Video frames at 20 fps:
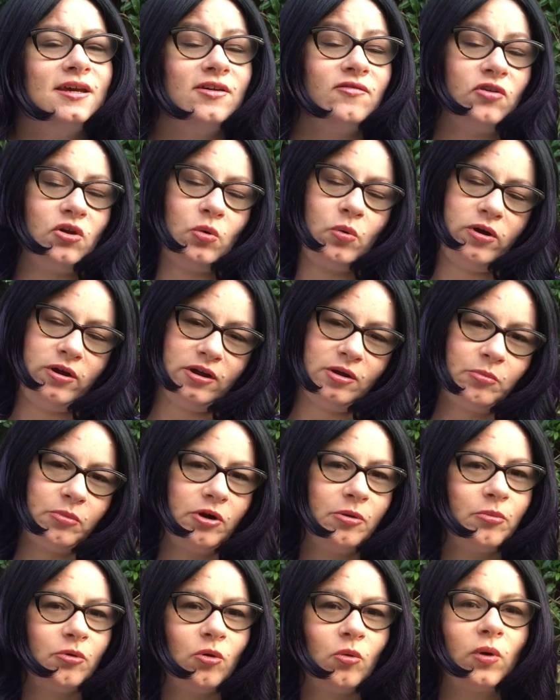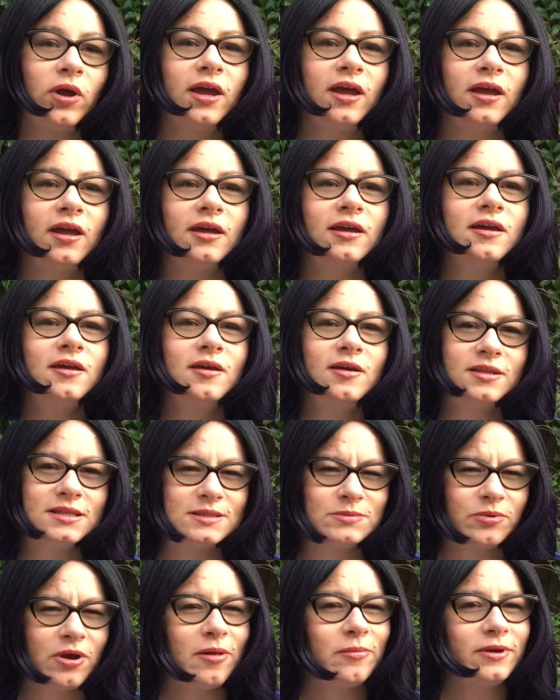if you're wearing a purple wig,
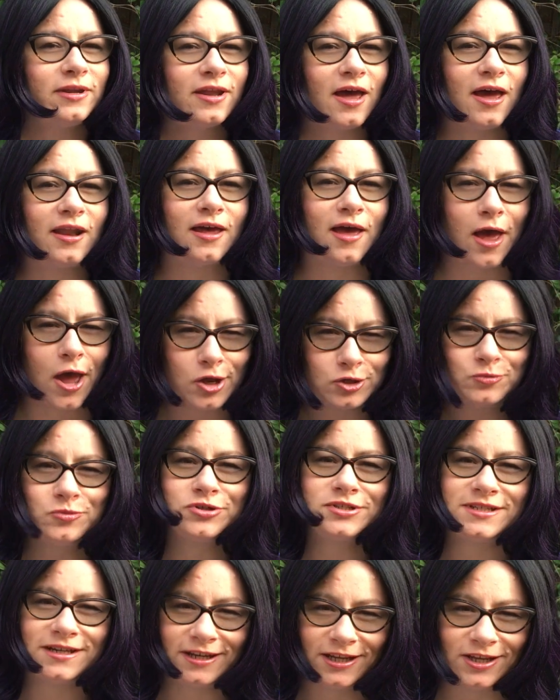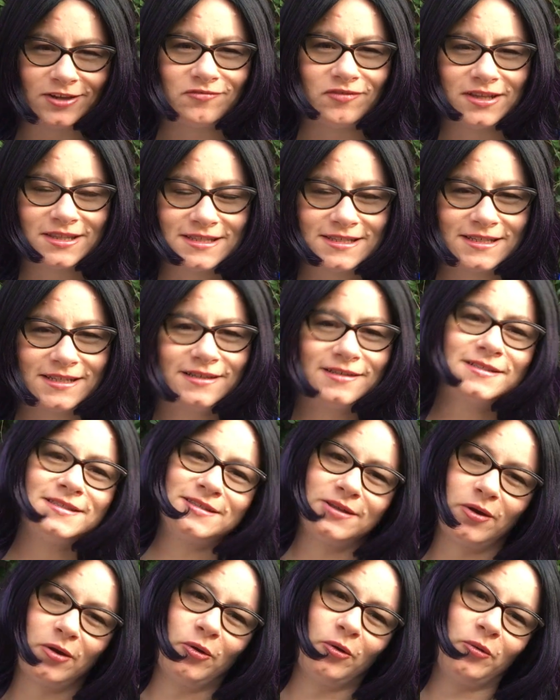it's probably not 100% convincing,
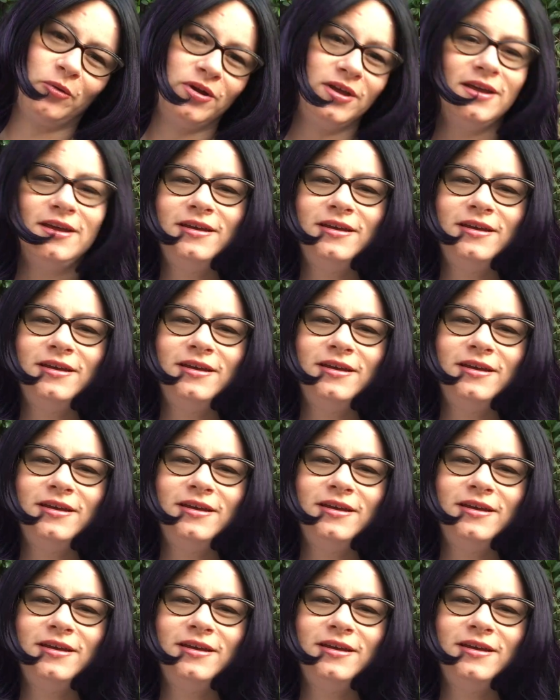so